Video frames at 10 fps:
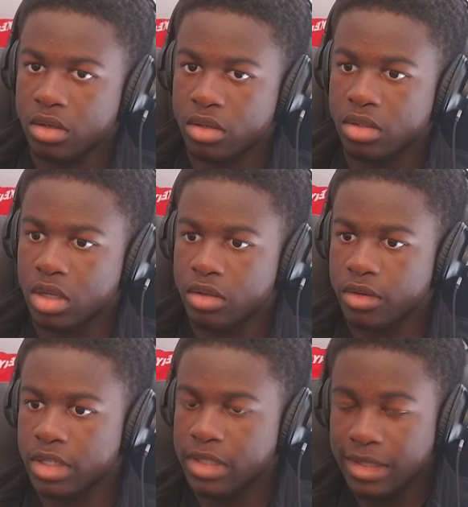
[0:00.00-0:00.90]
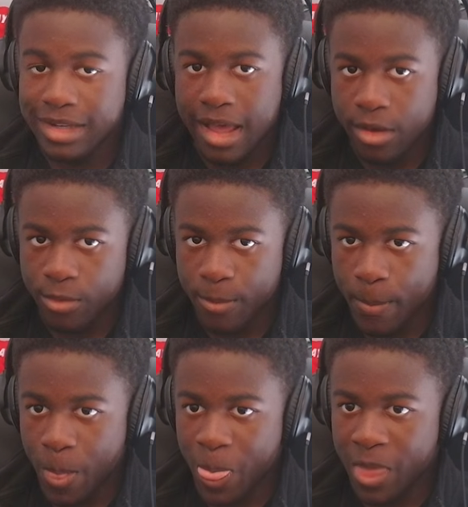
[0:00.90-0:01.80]
That's kind of crazy. Now
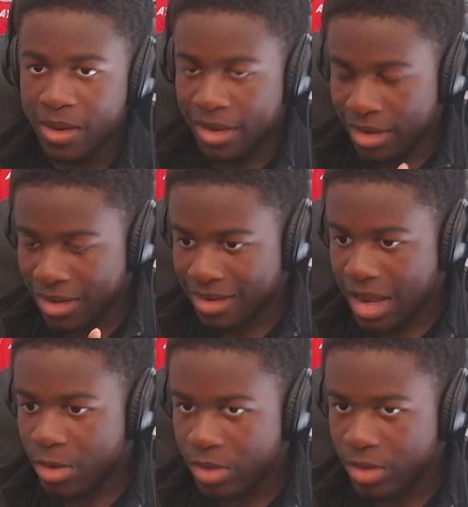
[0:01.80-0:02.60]
we